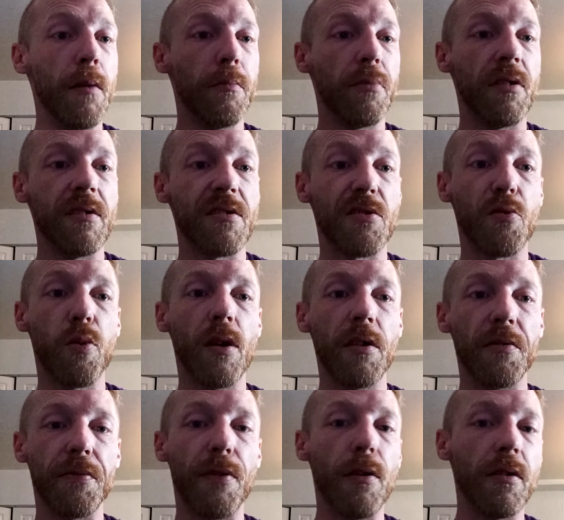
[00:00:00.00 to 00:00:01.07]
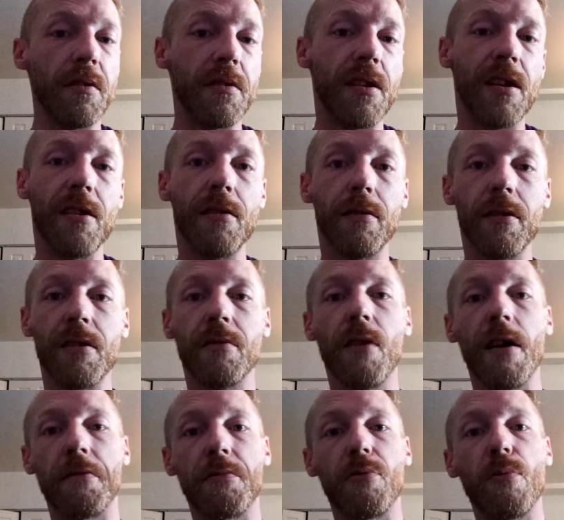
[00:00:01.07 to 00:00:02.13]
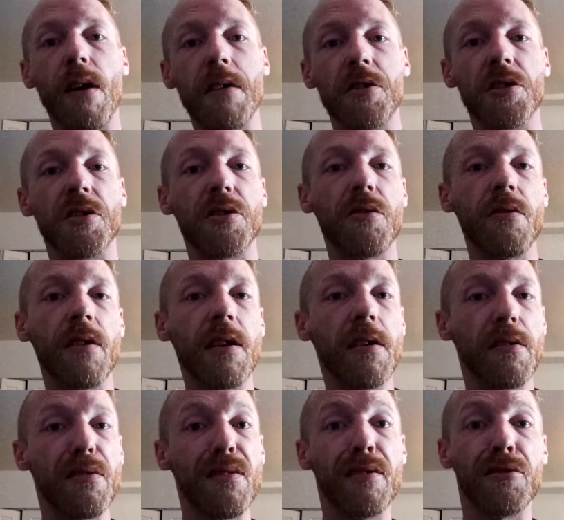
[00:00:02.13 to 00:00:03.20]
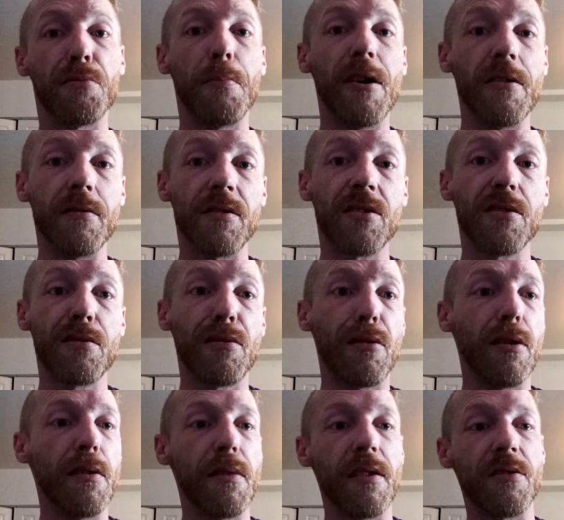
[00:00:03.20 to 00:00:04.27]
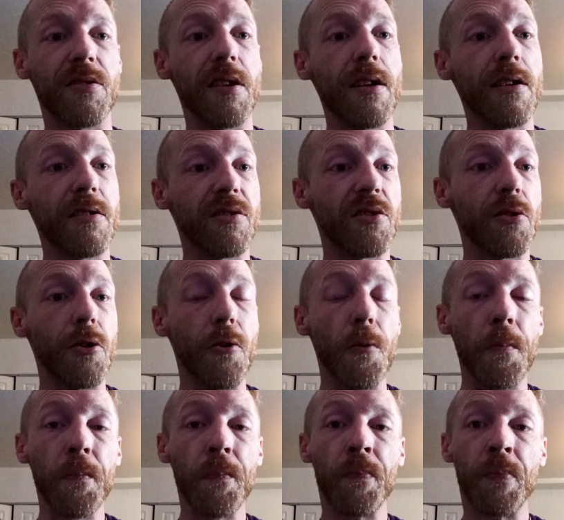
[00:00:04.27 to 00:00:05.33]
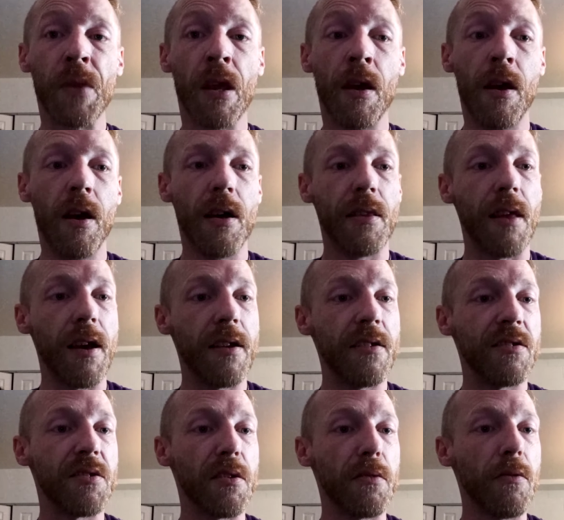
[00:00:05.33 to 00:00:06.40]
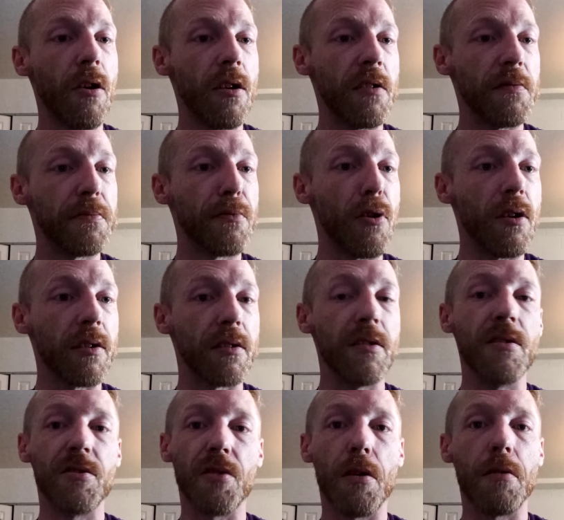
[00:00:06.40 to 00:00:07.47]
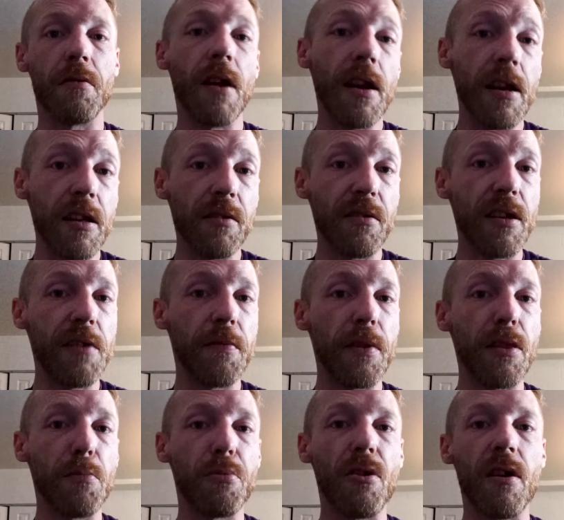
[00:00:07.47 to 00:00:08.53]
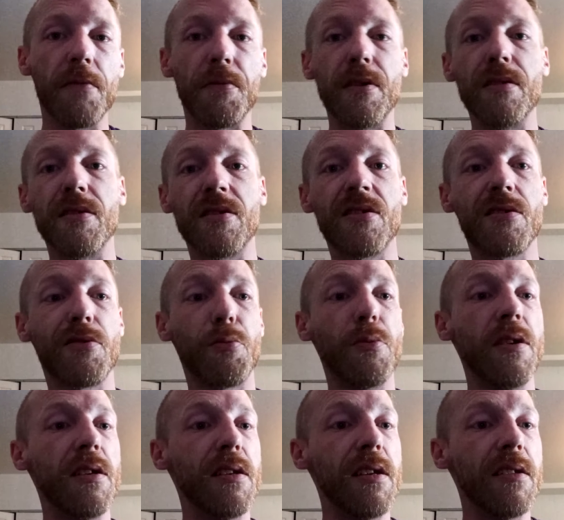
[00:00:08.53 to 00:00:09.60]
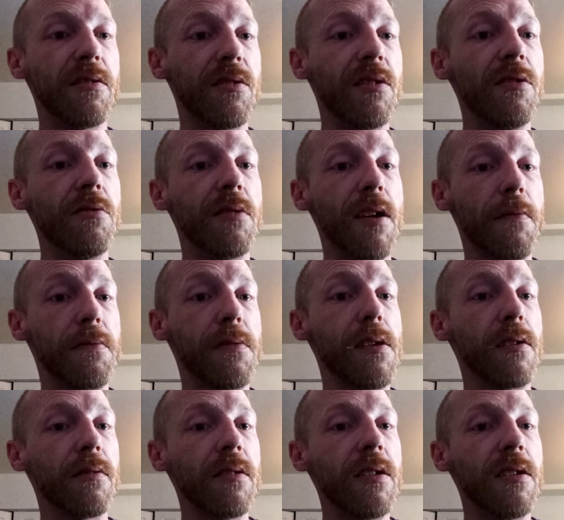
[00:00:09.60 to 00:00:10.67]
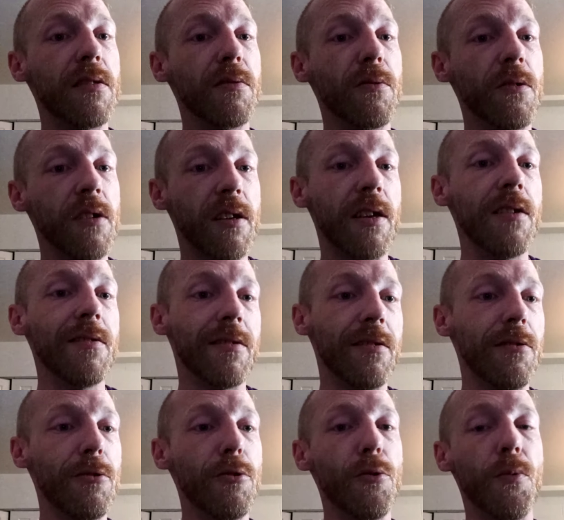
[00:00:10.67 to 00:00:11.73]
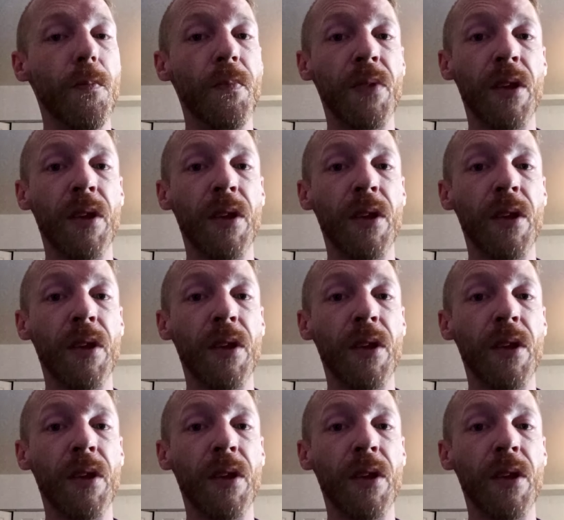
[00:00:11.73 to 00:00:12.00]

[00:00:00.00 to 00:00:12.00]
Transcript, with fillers: plus 12 voluntarily left registries this month or this year. So that is a lot of doctors already leaving the province. We need to definitely look into